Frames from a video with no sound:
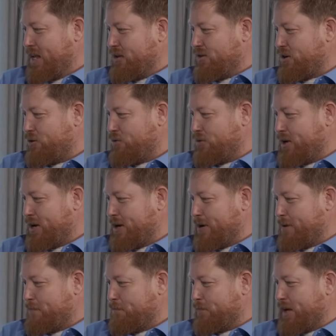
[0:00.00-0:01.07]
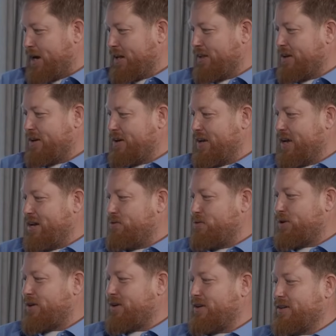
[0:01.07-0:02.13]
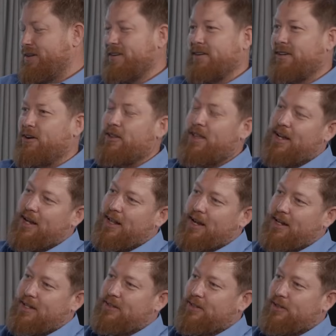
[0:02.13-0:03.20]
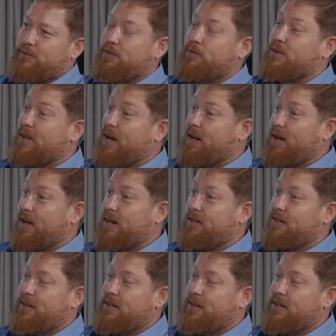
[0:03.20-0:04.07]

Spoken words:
So are there other airlines from Star Alliance